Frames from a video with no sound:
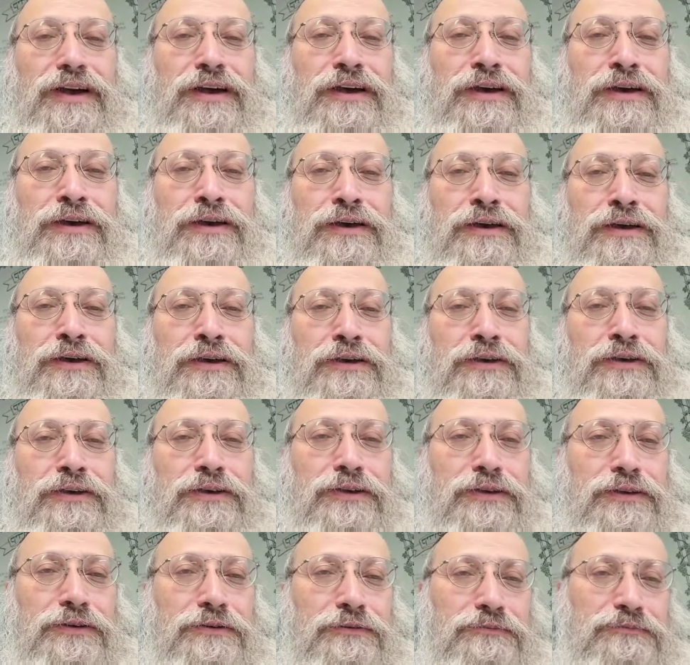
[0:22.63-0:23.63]
a
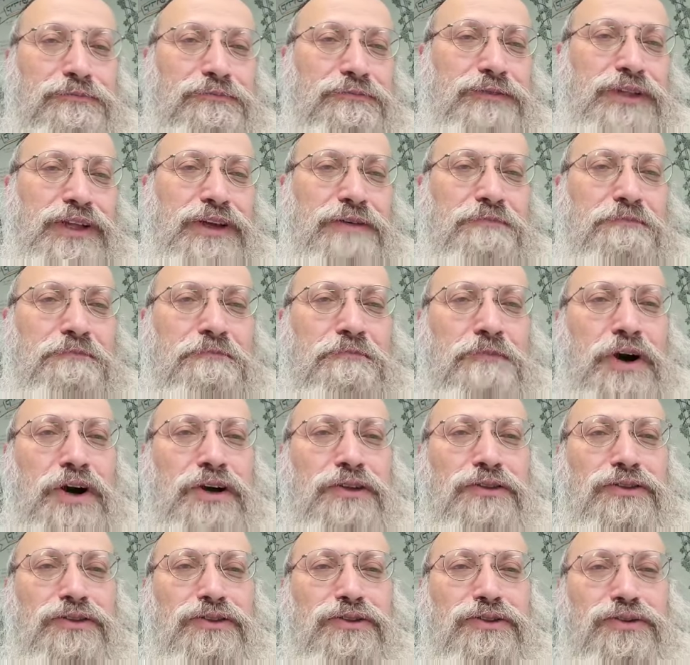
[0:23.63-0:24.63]

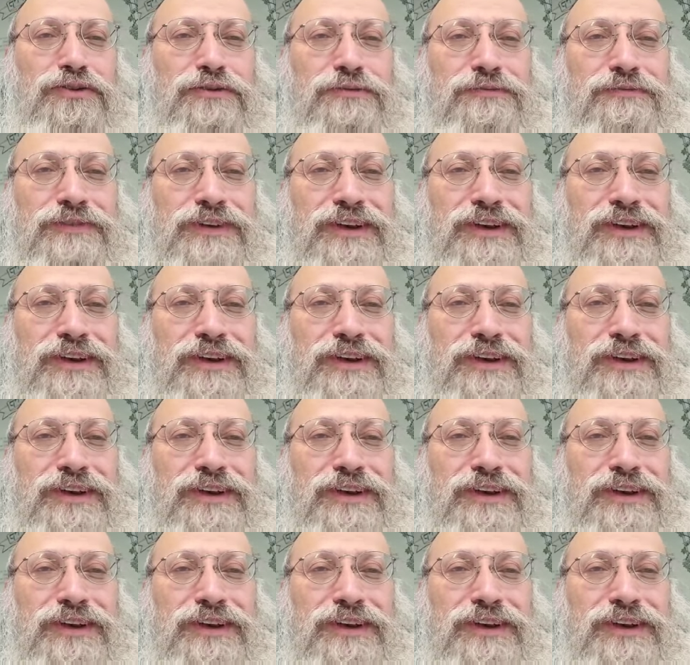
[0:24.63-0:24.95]
month